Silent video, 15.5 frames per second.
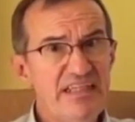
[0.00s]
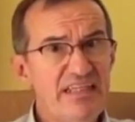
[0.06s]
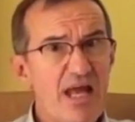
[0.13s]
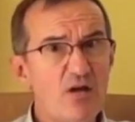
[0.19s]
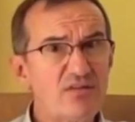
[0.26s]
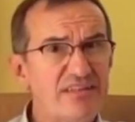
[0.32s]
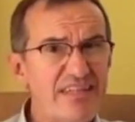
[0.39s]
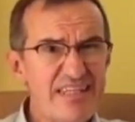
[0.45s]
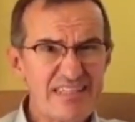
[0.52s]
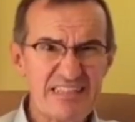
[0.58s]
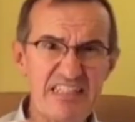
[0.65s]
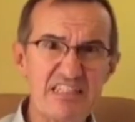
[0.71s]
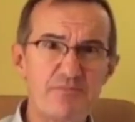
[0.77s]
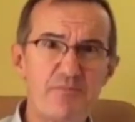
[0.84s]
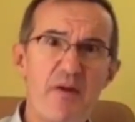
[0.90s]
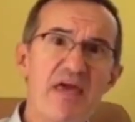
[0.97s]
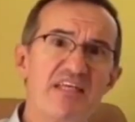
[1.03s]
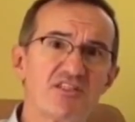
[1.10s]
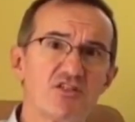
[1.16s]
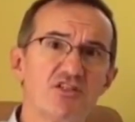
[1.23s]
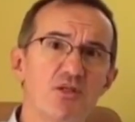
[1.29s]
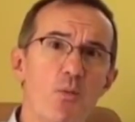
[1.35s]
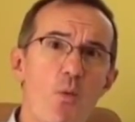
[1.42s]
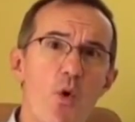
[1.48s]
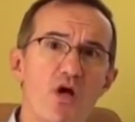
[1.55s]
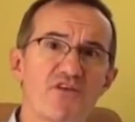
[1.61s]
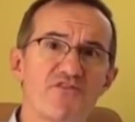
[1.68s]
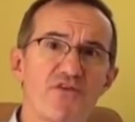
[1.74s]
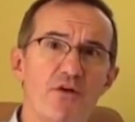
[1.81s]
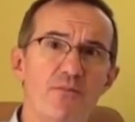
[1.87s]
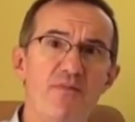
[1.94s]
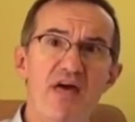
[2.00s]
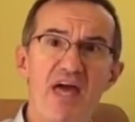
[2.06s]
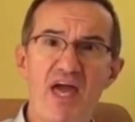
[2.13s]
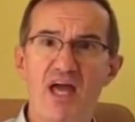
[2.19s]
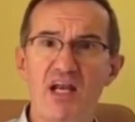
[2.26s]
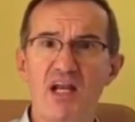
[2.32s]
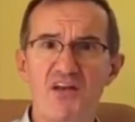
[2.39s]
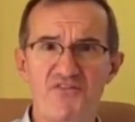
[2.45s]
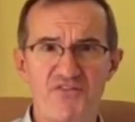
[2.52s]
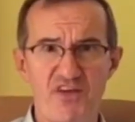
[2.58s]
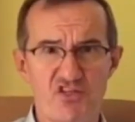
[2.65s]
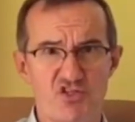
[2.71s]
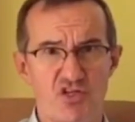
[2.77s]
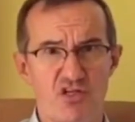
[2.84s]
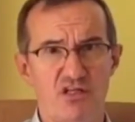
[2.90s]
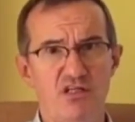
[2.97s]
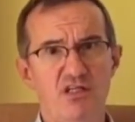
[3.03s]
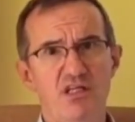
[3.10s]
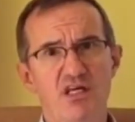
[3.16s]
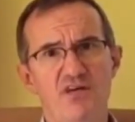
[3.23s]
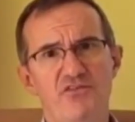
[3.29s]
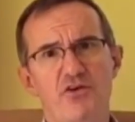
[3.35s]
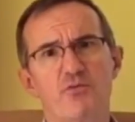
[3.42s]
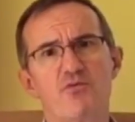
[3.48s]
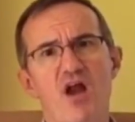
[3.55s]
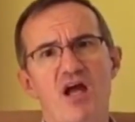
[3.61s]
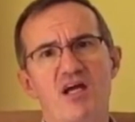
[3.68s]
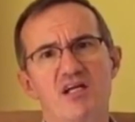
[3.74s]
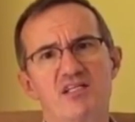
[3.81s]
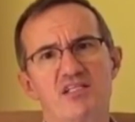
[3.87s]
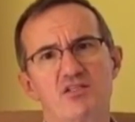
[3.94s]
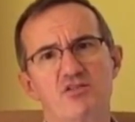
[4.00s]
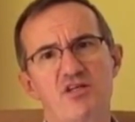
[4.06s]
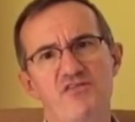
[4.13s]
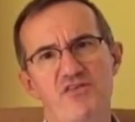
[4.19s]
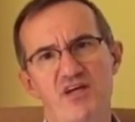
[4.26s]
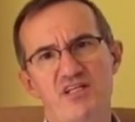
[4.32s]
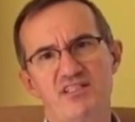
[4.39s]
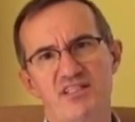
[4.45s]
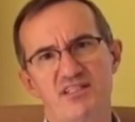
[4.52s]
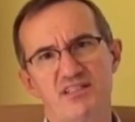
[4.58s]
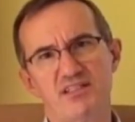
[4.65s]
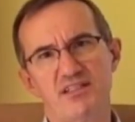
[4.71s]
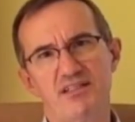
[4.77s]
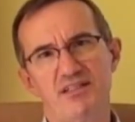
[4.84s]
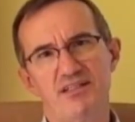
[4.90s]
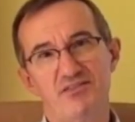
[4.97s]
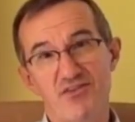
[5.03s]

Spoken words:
Now, this is based on the work from Helen Fisher from Rutgers University.